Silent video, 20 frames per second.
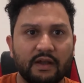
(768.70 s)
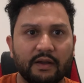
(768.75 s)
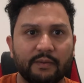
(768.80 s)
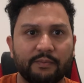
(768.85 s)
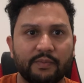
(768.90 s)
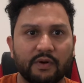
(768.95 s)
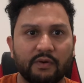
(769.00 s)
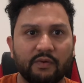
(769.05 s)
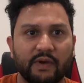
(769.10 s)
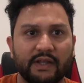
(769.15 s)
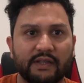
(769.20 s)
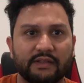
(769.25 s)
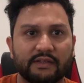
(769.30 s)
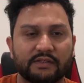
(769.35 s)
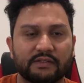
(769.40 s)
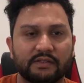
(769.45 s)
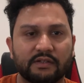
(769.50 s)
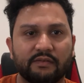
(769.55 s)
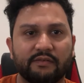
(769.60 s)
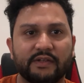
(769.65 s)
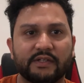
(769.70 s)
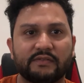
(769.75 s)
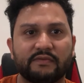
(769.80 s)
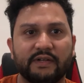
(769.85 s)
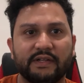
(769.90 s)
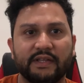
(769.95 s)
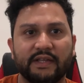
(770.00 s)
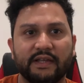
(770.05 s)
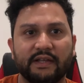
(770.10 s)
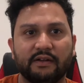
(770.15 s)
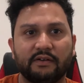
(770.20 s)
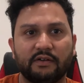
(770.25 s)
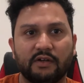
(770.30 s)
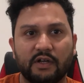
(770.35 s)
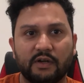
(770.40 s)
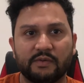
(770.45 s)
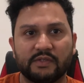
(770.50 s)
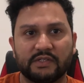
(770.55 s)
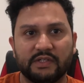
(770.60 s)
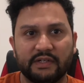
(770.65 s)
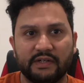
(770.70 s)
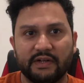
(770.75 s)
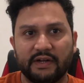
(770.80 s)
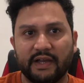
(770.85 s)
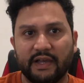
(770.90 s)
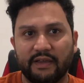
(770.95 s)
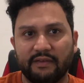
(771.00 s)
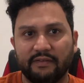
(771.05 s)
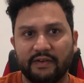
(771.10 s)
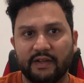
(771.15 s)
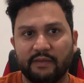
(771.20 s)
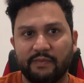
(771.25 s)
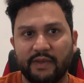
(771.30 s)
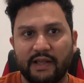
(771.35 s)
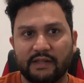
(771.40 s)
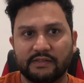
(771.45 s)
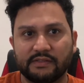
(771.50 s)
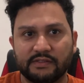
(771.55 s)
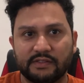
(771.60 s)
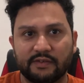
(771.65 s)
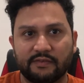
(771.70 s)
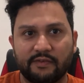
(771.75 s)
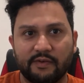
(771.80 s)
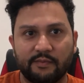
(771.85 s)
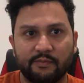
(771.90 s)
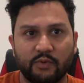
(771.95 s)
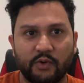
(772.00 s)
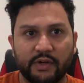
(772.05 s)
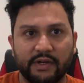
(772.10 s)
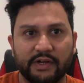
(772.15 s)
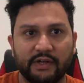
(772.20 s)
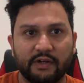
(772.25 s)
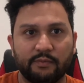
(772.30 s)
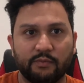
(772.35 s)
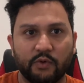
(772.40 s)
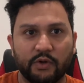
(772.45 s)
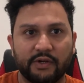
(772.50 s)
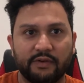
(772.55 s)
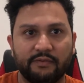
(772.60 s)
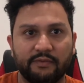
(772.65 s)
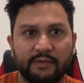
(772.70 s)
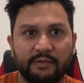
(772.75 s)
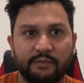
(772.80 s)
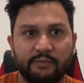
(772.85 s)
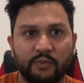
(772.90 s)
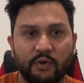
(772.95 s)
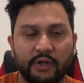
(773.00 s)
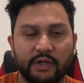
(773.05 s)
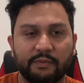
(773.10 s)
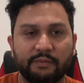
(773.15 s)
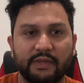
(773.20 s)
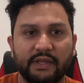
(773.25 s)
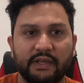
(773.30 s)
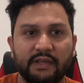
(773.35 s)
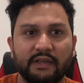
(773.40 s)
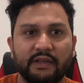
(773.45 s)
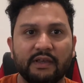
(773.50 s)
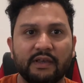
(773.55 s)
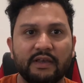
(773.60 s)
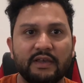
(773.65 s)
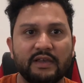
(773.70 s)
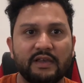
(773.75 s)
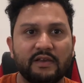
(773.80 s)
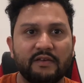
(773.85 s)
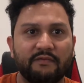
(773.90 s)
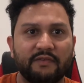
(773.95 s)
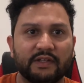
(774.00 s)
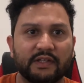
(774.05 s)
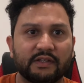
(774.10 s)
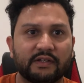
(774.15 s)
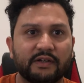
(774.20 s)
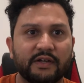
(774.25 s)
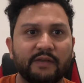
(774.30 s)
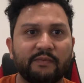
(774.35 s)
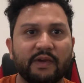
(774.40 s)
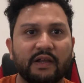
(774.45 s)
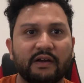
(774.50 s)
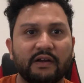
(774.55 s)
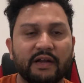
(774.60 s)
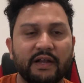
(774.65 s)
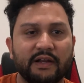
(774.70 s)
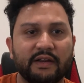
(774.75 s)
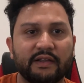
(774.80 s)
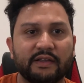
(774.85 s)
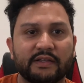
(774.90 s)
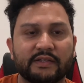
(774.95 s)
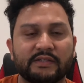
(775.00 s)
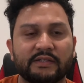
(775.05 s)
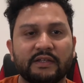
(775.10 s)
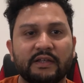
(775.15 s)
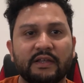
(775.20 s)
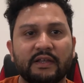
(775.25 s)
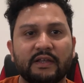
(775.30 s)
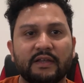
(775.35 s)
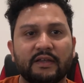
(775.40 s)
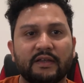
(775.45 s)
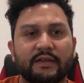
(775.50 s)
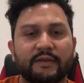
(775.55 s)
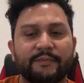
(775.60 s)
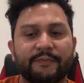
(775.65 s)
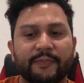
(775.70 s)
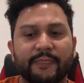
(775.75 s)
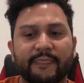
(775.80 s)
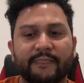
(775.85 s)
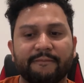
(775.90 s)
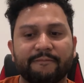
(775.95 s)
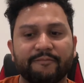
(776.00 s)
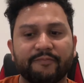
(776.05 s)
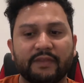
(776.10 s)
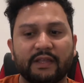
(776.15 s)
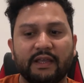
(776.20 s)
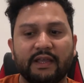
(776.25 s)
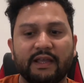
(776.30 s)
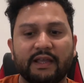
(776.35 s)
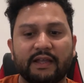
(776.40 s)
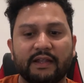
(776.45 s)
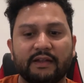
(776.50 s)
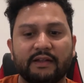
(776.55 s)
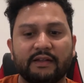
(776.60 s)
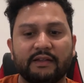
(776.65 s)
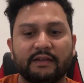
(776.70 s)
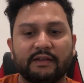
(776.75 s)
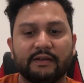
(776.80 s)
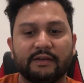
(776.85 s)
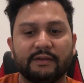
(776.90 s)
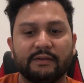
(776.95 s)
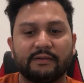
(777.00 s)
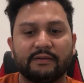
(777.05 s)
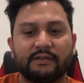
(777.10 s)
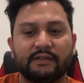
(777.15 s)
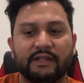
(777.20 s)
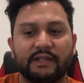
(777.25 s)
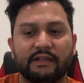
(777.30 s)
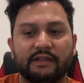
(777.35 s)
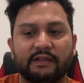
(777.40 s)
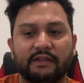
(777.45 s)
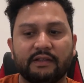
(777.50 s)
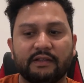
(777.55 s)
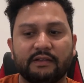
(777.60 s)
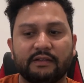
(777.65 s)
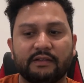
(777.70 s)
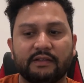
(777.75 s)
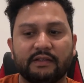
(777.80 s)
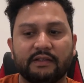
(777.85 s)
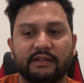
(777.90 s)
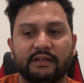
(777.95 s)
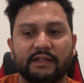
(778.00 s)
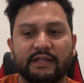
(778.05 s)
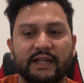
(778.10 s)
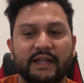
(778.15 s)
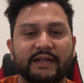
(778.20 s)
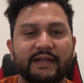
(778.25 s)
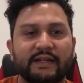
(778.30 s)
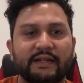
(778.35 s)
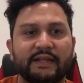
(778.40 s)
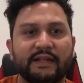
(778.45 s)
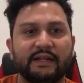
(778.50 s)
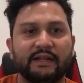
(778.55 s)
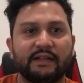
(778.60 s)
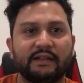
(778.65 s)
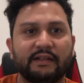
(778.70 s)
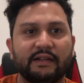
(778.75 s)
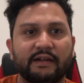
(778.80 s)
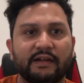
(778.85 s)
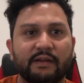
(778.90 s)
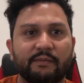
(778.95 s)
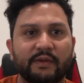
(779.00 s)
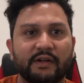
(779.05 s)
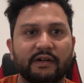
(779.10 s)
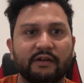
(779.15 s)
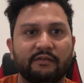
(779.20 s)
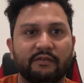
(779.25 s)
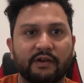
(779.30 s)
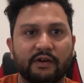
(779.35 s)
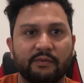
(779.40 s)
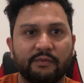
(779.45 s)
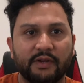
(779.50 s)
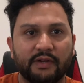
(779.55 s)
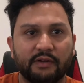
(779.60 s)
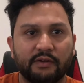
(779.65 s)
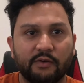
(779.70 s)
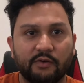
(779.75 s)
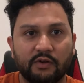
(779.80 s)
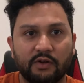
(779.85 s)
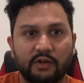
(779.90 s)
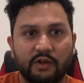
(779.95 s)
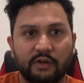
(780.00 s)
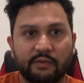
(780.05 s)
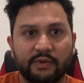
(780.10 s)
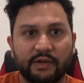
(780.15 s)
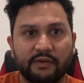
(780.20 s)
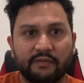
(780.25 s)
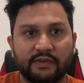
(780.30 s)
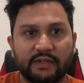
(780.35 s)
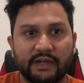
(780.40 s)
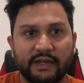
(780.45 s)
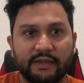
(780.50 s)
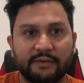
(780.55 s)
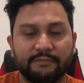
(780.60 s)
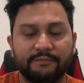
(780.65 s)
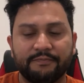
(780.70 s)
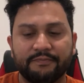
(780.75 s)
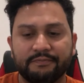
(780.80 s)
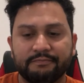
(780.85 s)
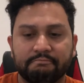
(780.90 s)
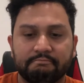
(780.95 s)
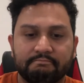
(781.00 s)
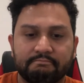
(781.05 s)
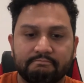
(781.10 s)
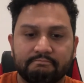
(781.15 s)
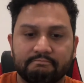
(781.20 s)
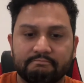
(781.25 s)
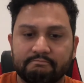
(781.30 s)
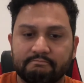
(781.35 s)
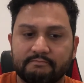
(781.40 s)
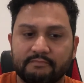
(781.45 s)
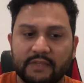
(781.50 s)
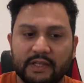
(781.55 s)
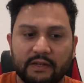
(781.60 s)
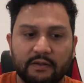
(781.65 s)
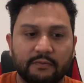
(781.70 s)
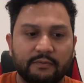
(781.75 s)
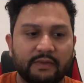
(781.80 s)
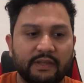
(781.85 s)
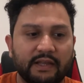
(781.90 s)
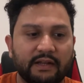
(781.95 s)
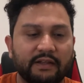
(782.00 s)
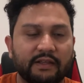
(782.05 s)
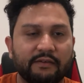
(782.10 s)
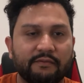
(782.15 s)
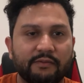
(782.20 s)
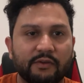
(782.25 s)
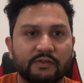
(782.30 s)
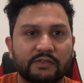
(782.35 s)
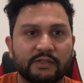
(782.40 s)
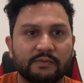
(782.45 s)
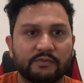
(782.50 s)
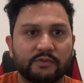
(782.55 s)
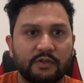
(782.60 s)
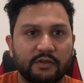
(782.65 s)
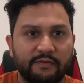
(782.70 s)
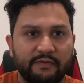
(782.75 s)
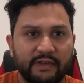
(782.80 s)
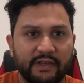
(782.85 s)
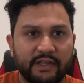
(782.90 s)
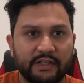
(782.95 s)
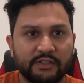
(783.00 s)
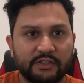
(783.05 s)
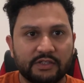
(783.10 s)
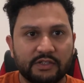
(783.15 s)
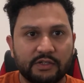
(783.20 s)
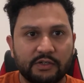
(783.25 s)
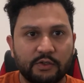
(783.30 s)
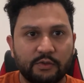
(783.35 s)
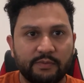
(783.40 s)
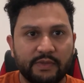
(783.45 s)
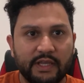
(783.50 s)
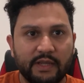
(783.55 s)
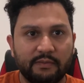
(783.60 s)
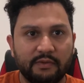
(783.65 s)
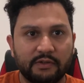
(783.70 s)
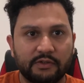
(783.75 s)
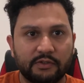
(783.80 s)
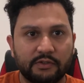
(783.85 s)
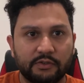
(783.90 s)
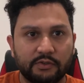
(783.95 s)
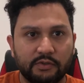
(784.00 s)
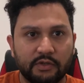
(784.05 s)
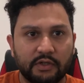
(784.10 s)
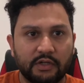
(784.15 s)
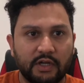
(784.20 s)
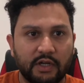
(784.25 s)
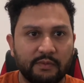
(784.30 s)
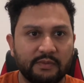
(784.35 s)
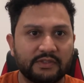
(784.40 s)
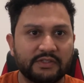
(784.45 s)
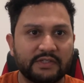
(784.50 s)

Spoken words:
provide the service where they can autonomously drive any passenger from point A to point B within 30-mile radius. And collecting data in that limited environment over a long period of time, can give you some sort of edge to be able to do autonomous